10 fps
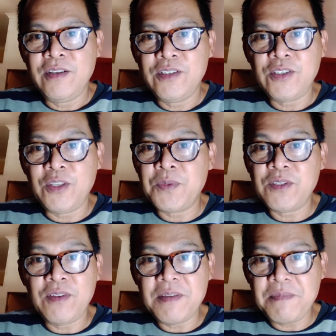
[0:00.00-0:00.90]
So it was
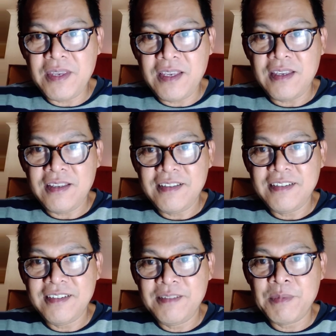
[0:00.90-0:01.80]
only me,
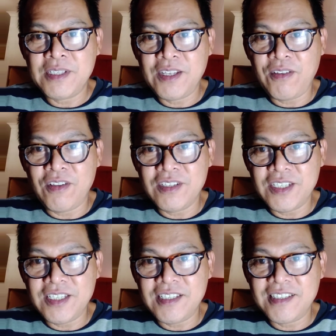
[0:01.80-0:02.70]
my
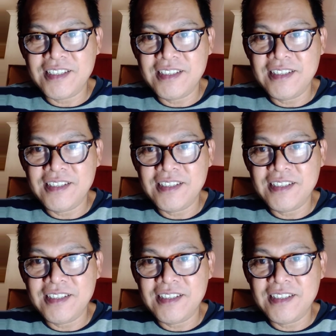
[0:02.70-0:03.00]
psychologist,